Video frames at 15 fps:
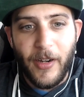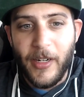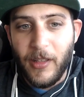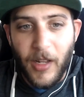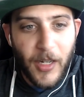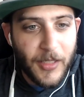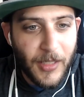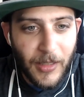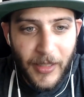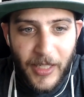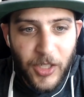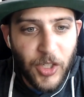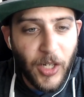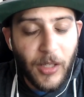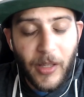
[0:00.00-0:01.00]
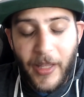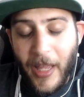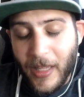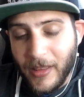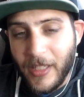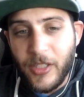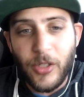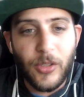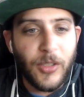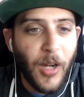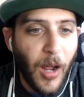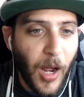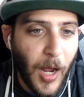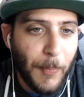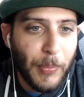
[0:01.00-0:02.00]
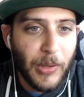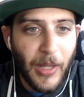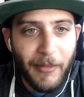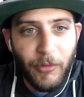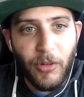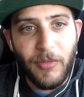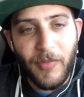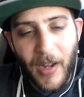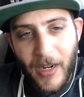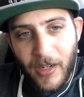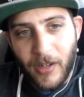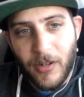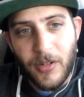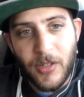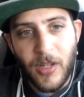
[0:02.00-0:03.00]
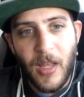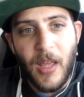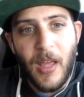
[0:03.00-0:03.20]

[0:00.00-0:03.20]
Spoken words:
He lost to Li Jingliang. These are top-level fighters.